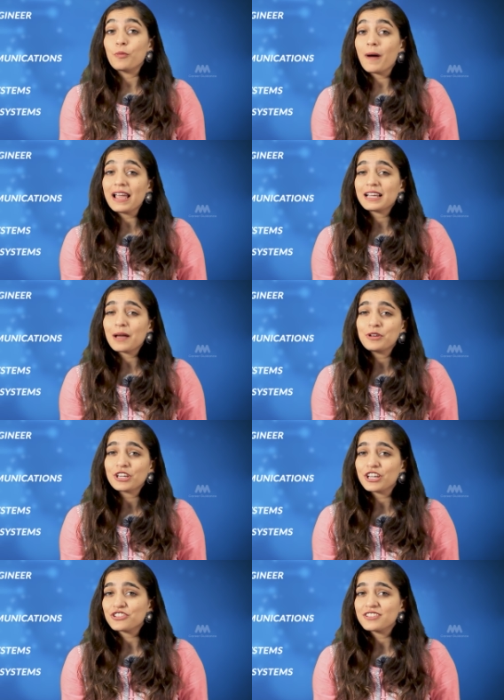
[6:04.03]
mobile
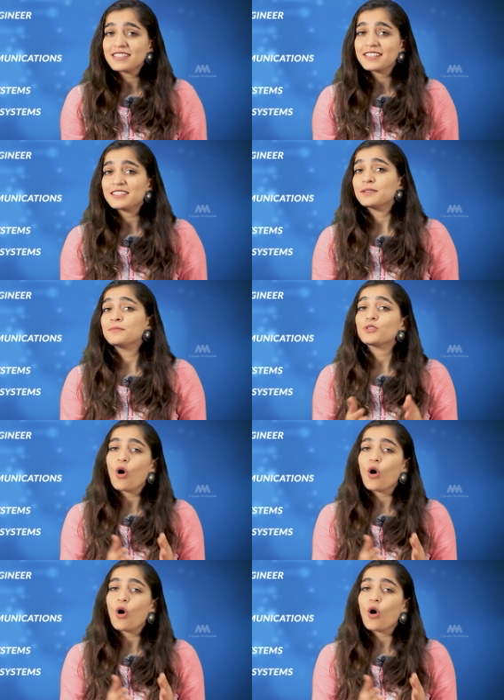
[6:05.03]
communication systems,